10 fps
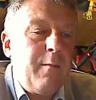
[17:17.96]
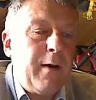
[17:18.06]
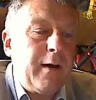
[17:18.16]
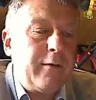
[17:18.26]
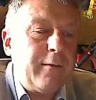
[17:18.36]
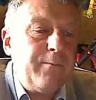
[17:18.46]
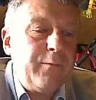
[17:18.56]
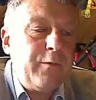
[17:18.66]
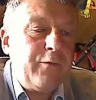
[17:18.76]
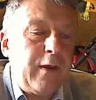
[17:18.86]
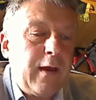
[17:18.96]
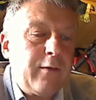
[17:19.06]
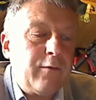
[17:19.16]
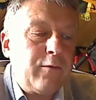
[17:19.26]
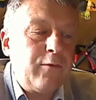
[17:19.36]
But she
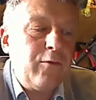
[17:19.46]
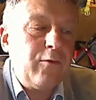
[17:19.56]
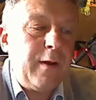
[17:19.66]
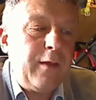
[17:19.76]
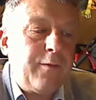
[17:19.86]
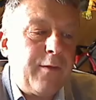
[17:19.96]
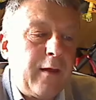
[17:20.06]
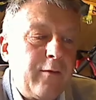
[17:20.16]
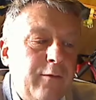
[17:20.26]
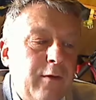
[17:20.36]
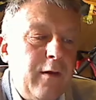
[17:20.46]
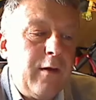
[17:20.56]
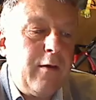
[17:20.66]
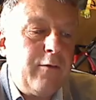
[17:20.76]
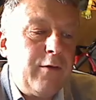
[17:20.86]
has so many things
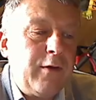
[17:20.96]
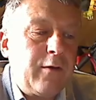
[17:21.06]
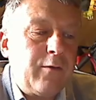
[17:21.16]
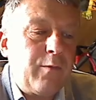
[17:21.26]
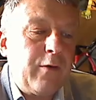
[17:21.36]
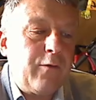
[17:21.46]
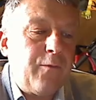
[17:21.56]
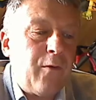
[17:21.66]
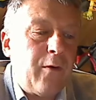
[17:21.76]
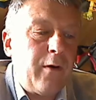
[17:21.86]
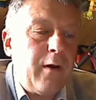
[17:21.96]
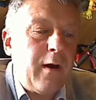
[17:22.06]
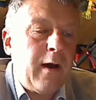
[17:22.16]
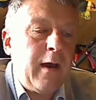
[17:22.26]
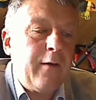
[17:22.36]
she could wish for.
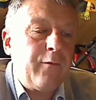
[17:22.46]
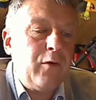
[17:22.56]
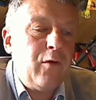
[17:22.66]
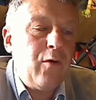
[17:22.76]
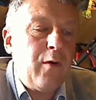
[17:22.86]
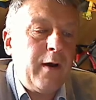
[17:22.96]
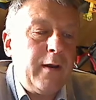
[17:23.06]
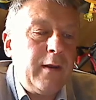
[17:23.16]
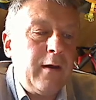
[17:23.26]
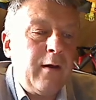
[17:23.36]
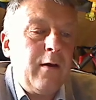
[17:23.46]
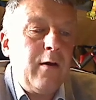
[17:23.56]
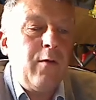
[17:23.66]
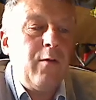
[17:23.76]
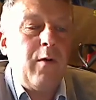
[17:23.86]
I have no idea
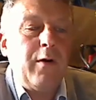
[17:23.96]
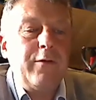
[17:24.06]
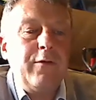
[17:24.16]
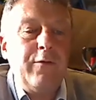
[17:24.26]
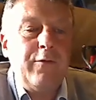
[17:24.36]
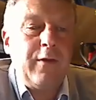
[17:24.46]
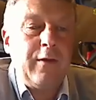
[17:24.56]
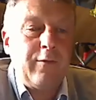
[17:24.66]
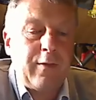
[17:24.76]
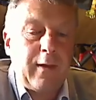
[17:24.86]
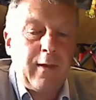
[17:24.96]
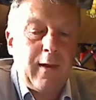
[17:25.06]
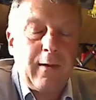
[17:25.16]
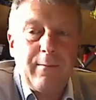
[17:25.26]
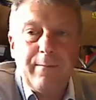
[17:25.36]
what she's
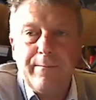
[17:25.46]
thinking.